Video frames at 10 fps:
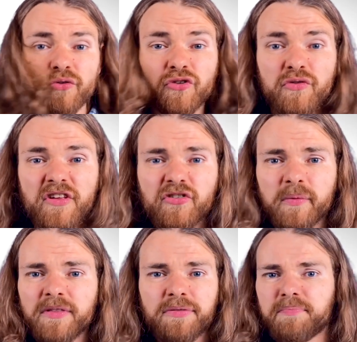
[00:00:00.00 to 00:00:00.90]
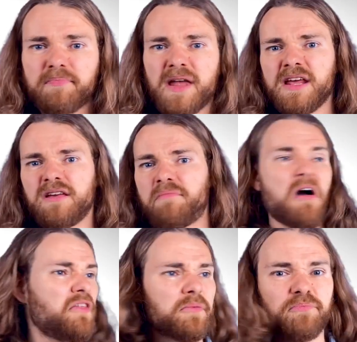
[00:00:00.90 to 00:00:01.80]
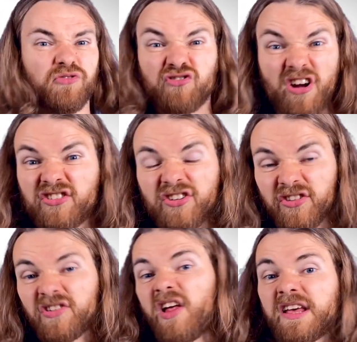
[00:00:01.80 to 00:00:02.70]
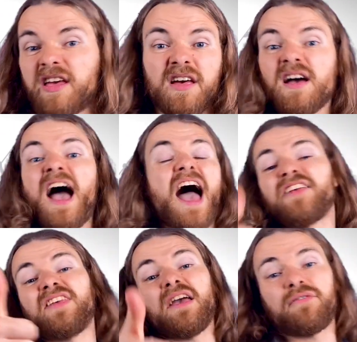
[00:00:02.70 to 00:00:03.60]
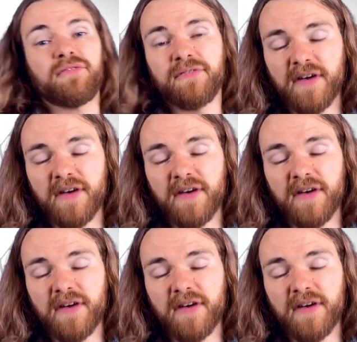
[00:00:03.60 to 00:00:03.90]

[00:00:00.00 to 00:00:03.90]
do this with many other structures, like as if,